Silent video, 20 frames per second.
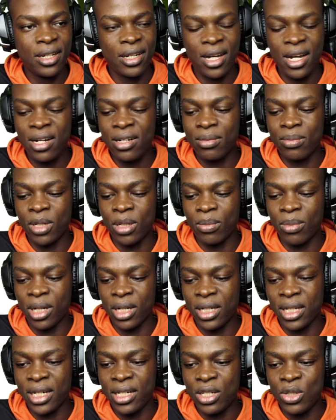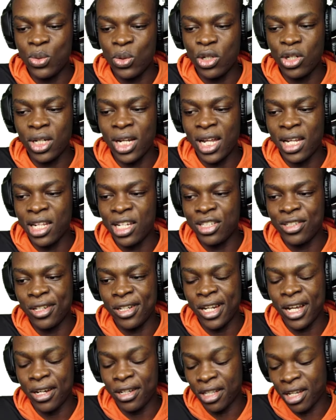I don't remember. There is one other
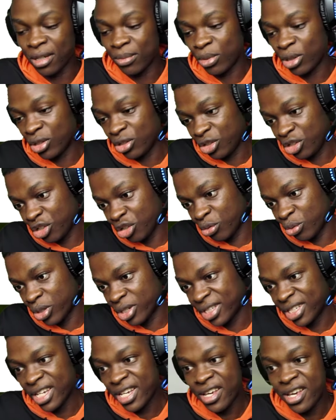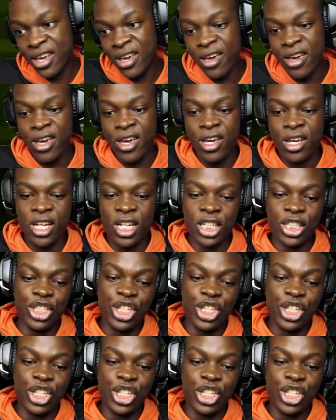legend like that. You know what?